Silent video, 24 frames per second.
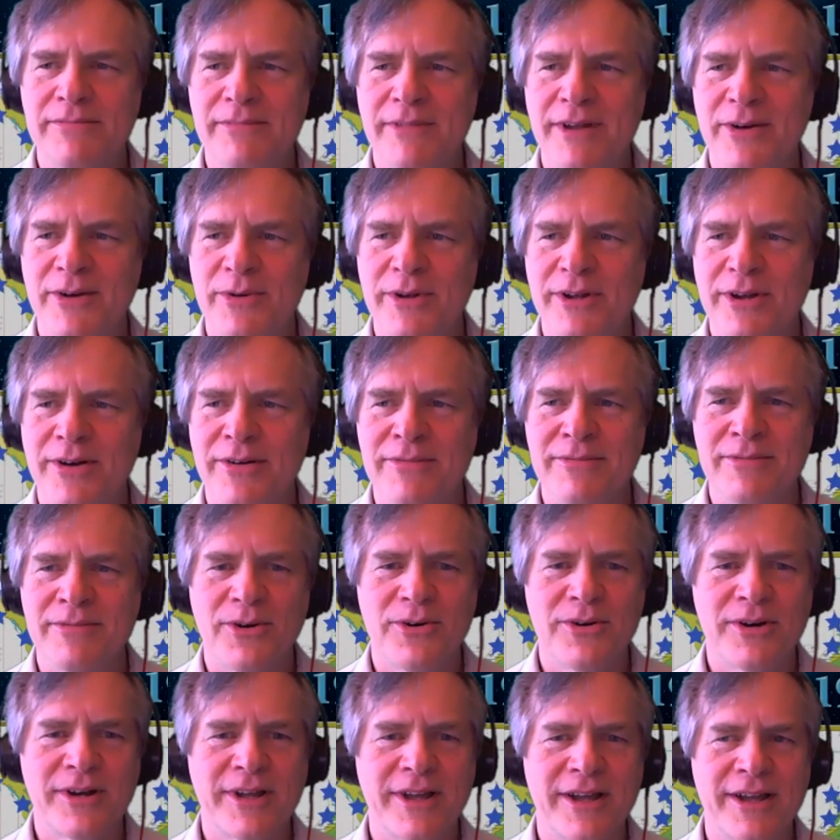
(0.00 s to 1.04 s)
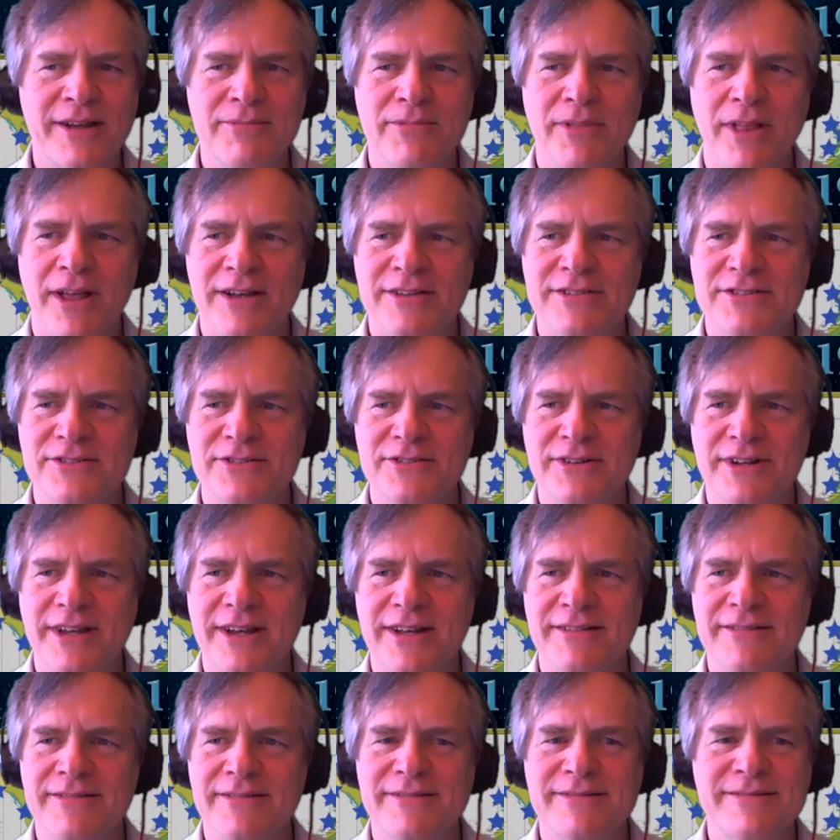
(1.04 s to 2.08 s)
There we go. Okay, lost you again.